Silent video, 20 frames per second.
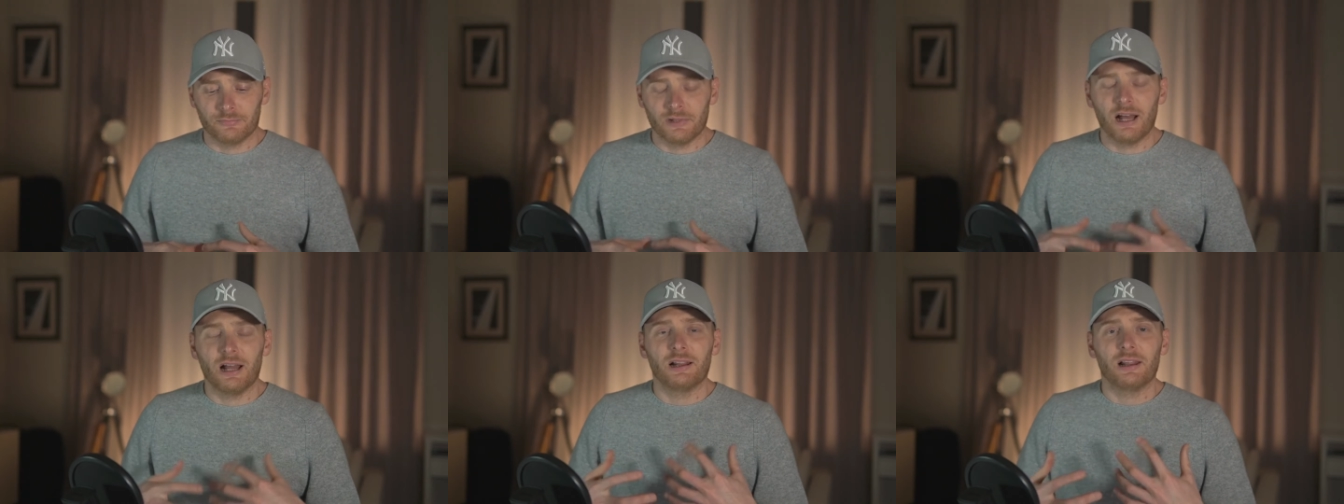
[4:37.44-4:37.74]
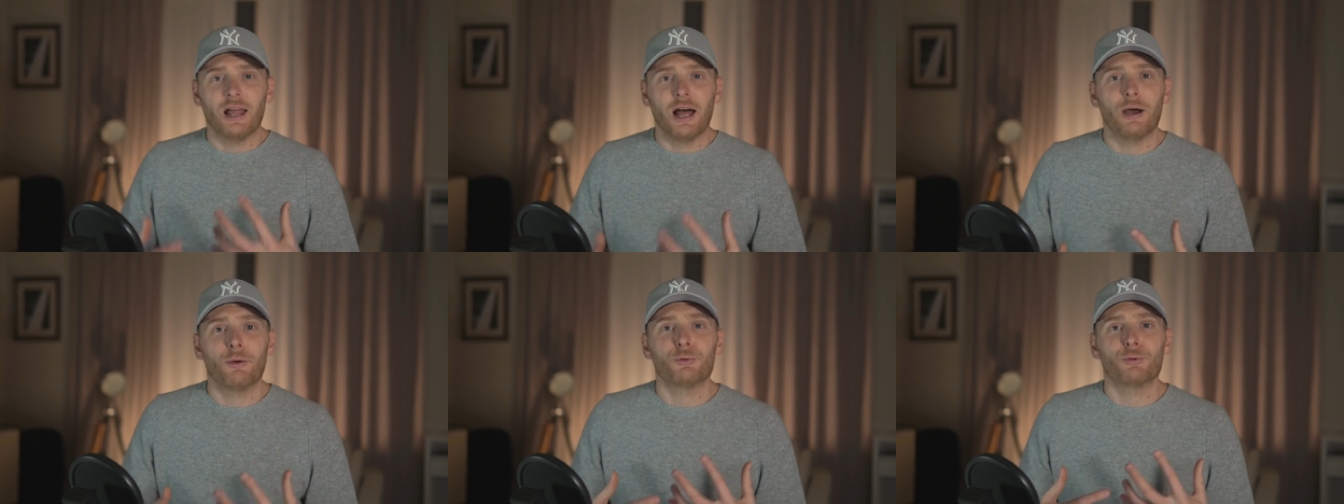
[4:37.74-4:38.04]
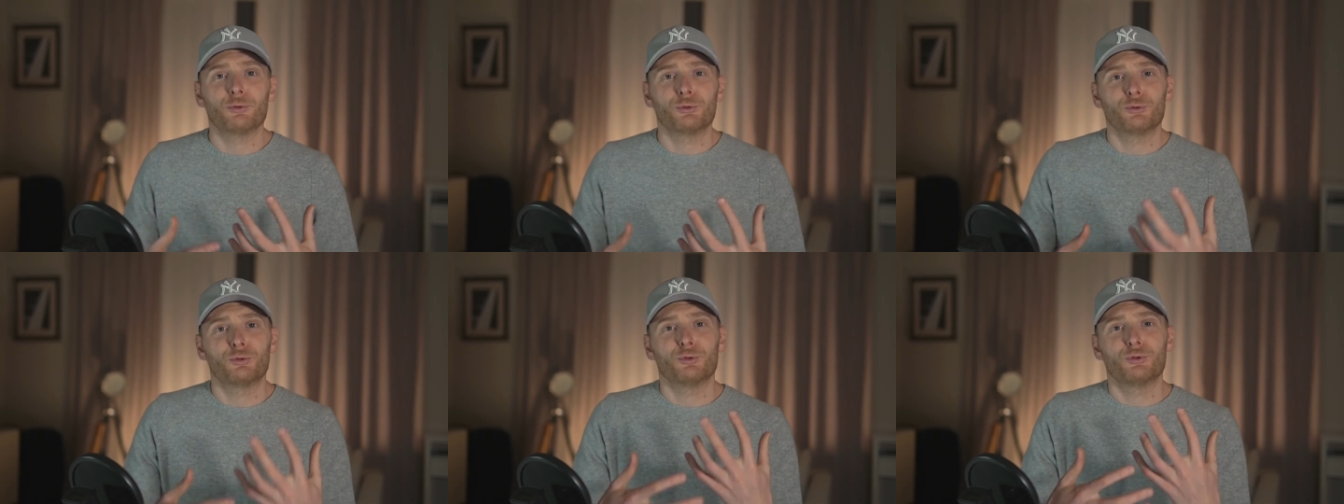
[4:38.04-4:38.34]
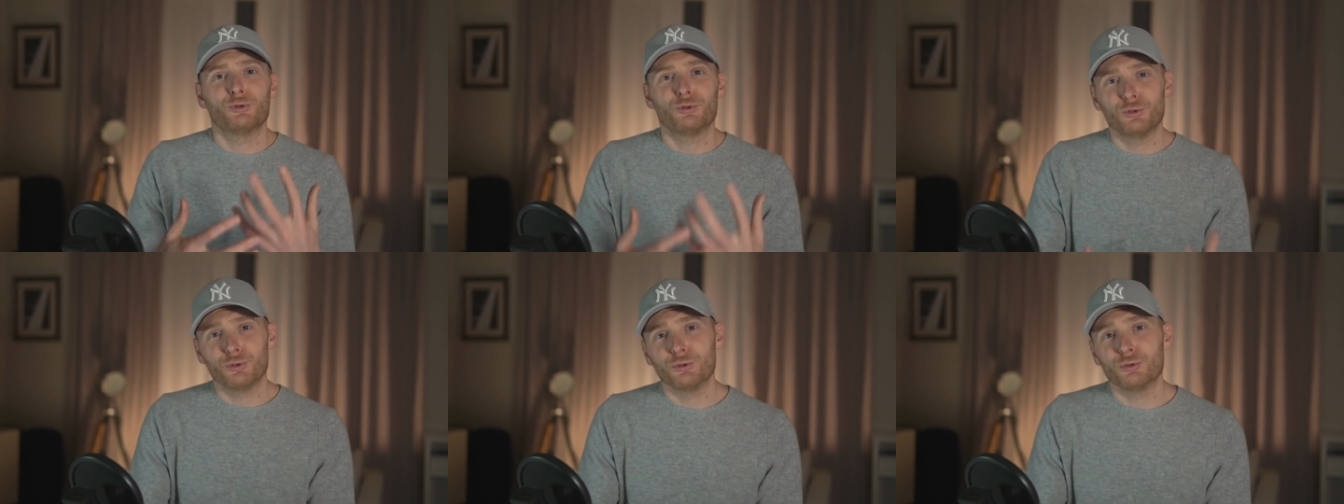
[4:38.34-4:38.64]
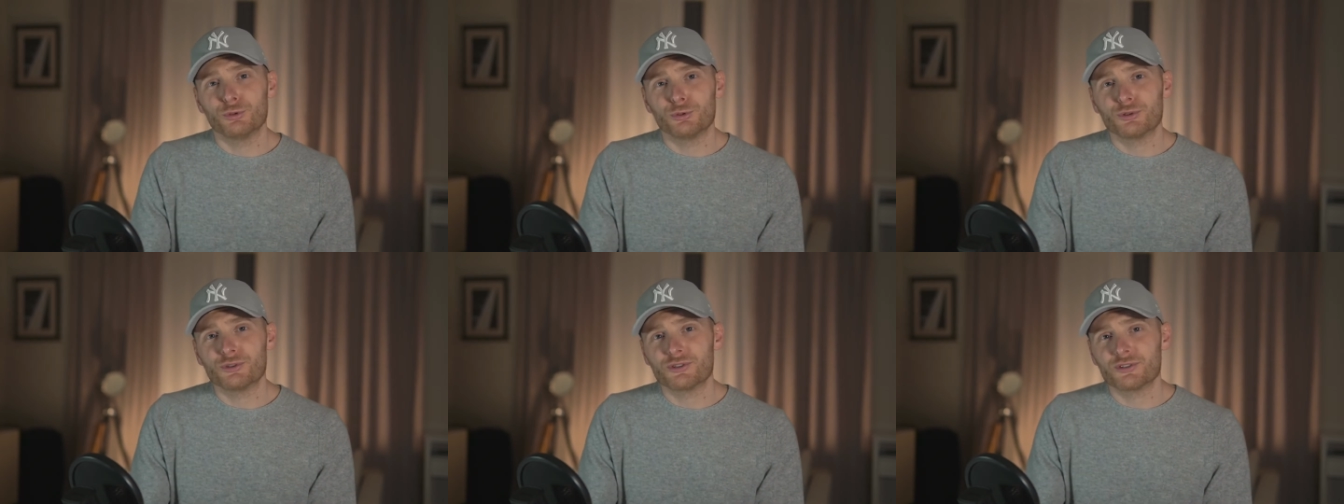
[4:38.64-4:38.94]
allow you to
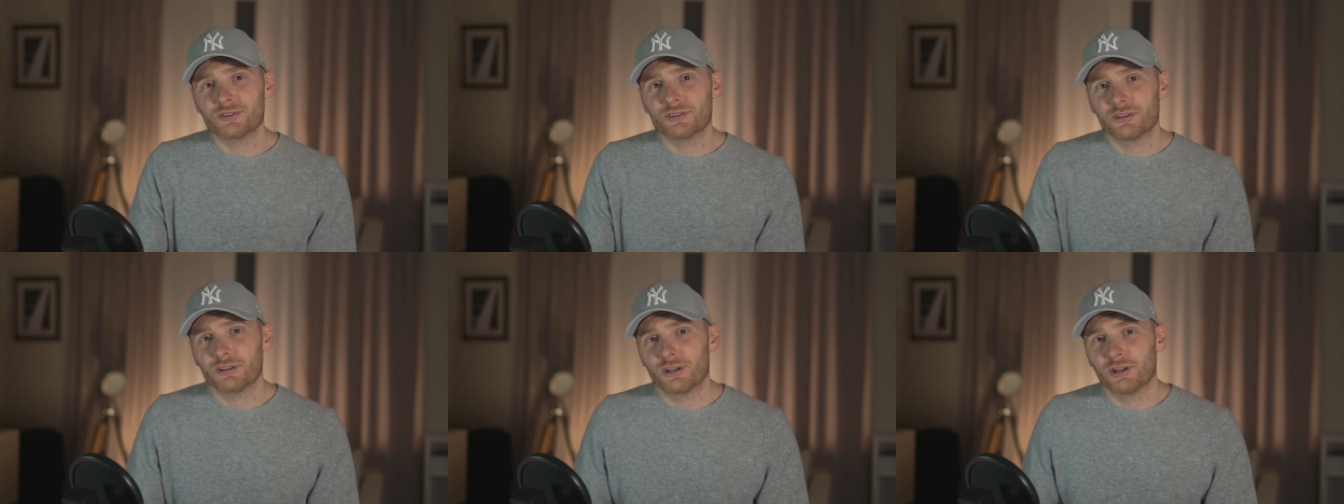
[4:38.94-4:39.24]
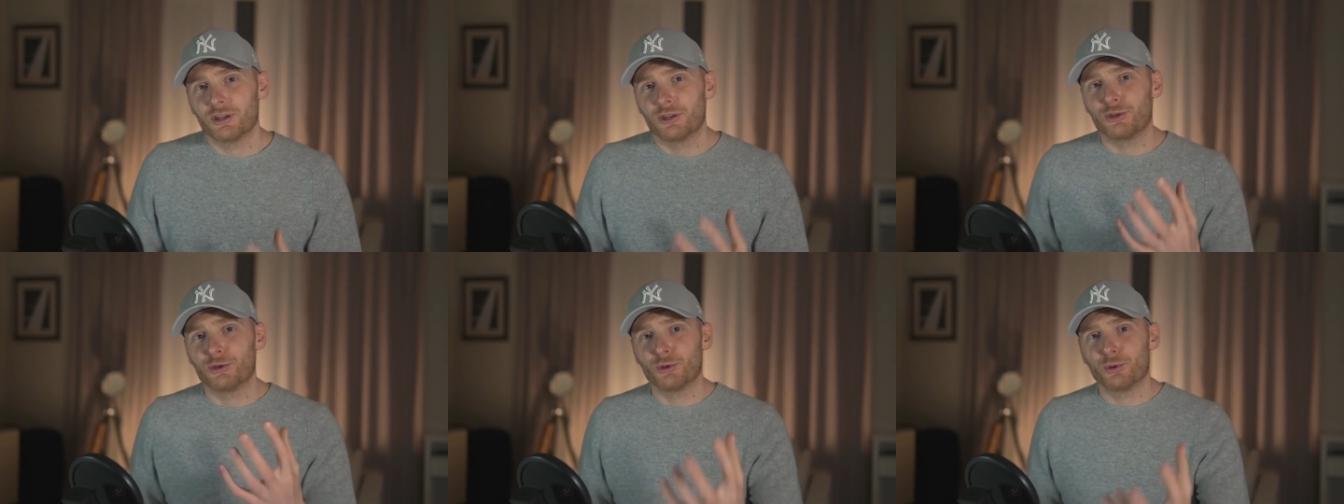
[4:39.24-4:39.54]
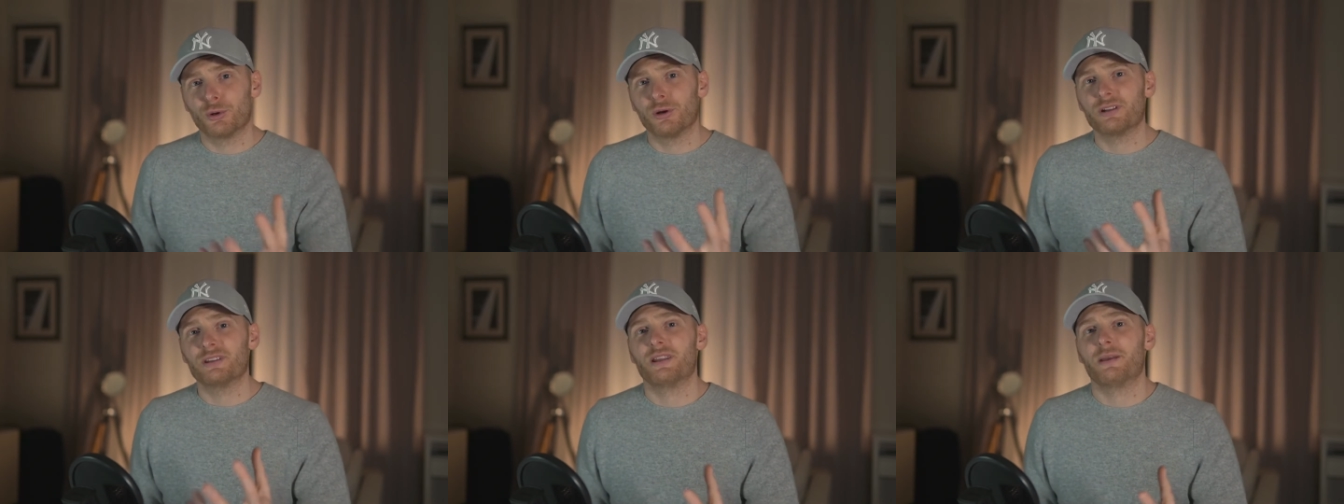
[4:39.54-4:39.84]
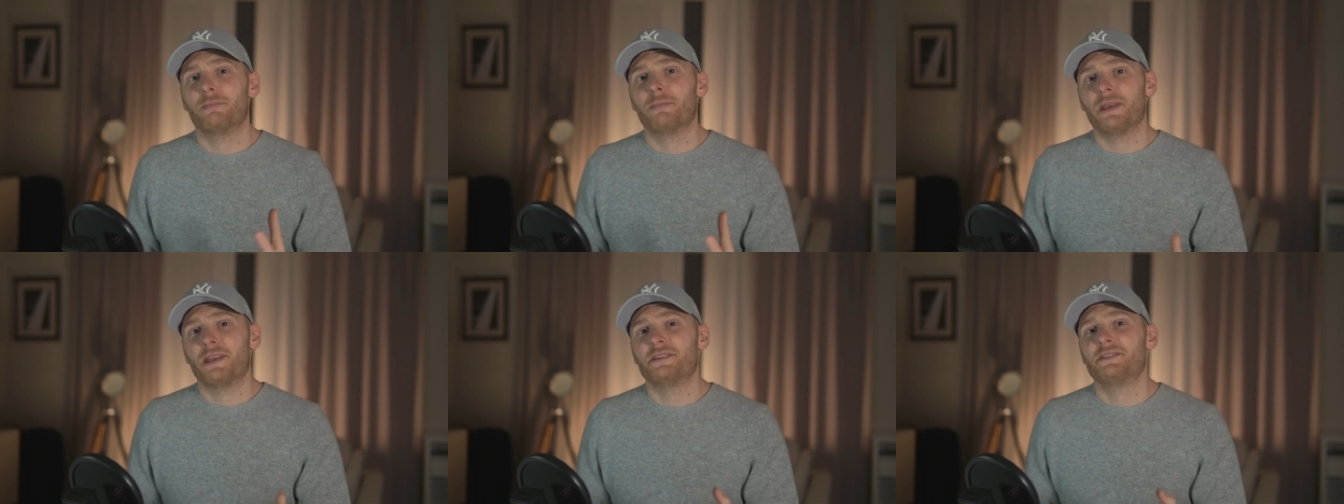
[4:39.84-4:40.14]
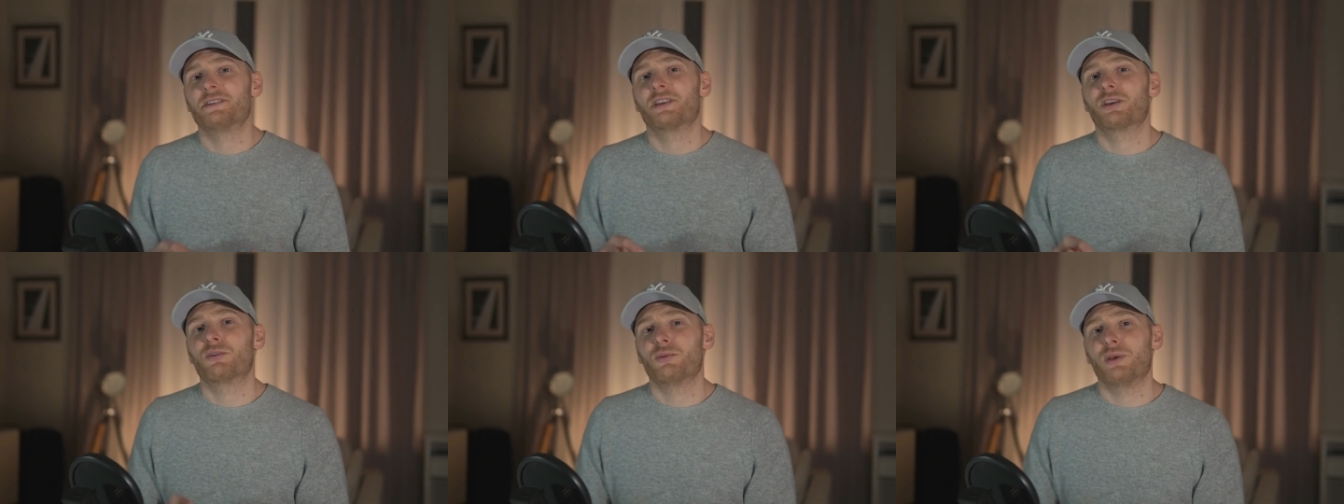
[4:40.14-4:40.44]
use your
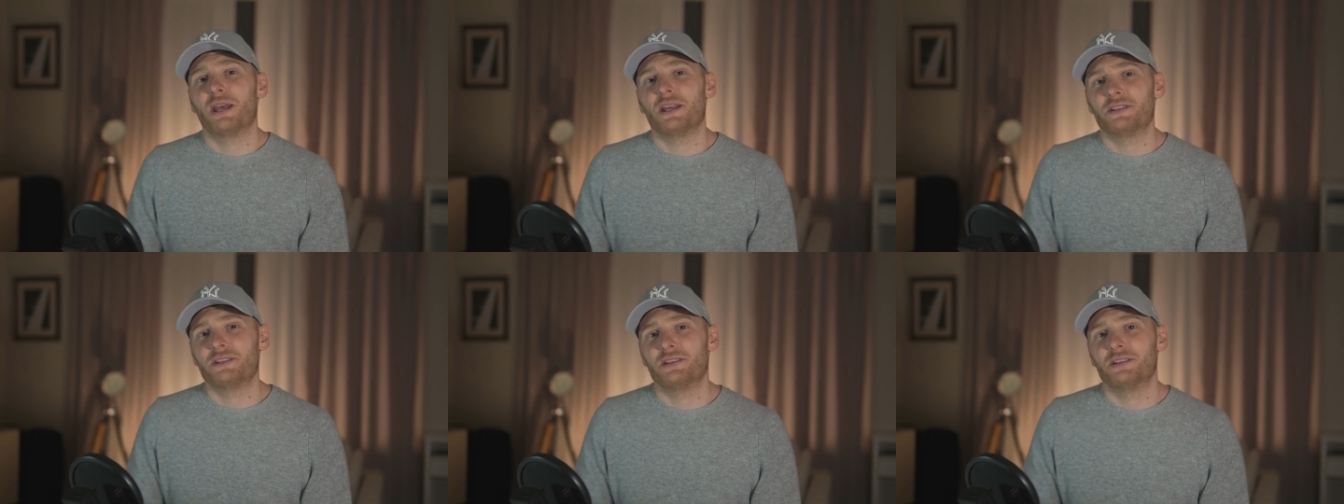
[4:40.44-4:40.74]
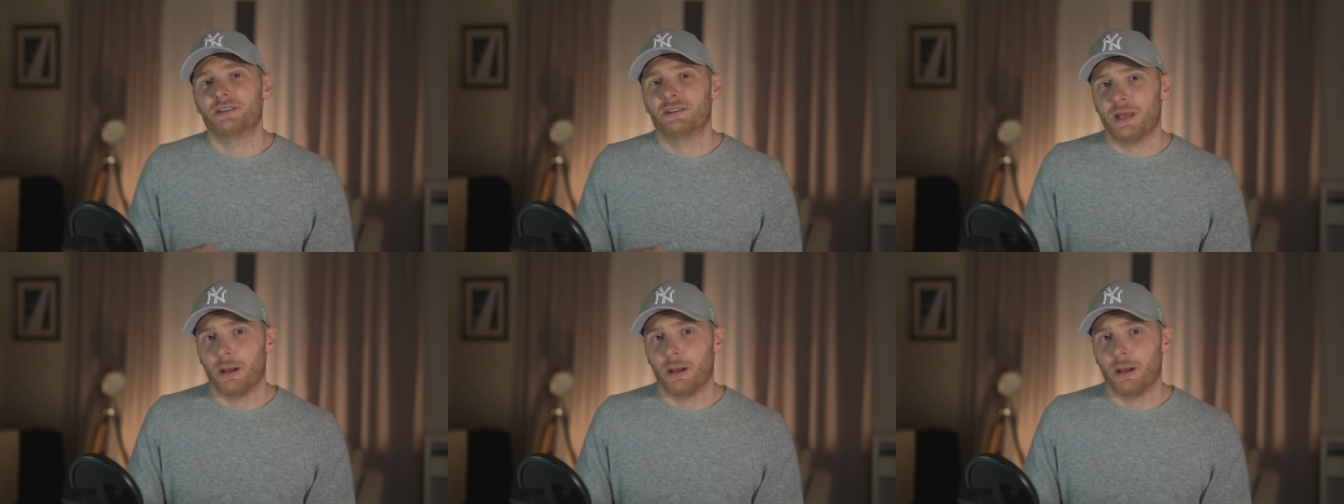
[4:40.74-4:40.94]
domestic V A T